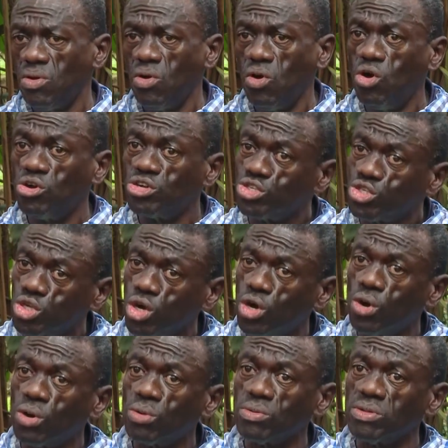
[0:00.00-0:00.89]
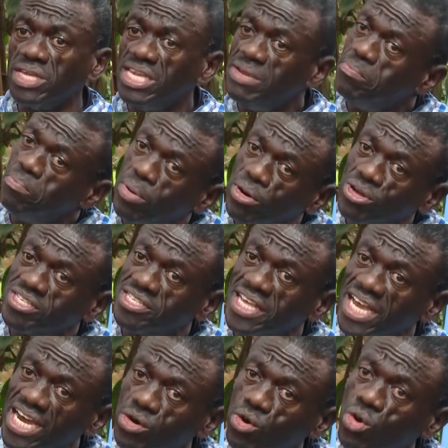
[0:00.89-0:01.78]
also impose
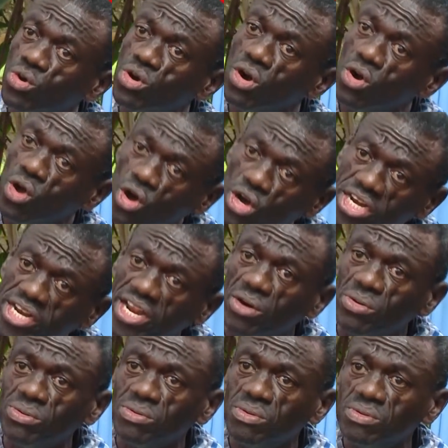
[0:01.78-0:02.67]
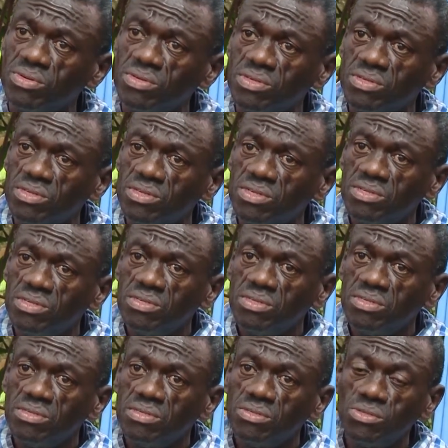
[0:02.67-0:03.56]
their own lockdown
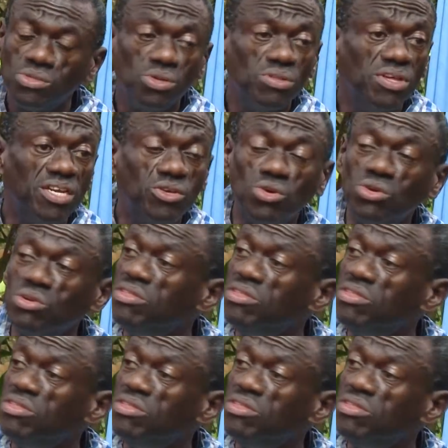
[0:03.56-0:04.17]
so that all